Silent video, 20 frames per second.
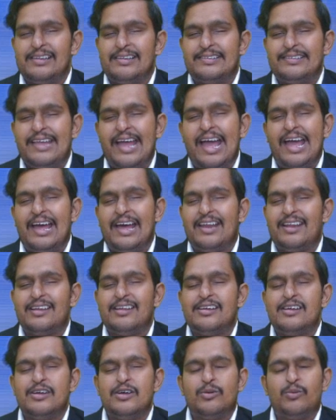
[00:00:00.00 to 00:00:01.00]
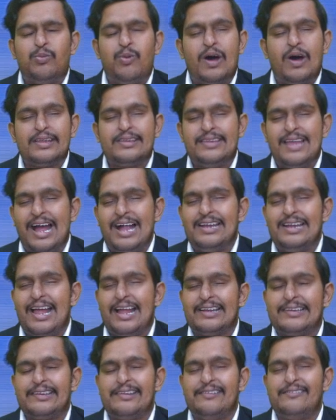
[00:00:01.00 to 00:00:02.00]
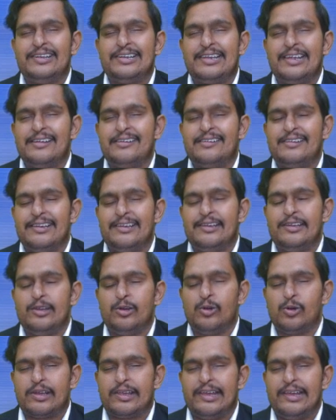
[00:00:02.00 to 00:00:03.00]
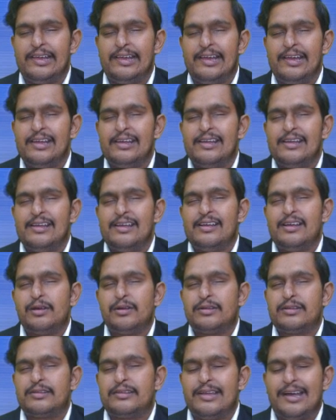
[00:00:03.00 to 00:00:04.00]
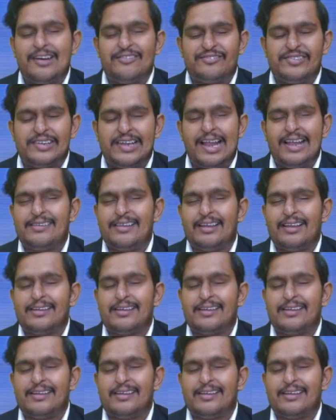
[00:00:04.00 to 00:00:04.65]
There, for that activities in UK, the financial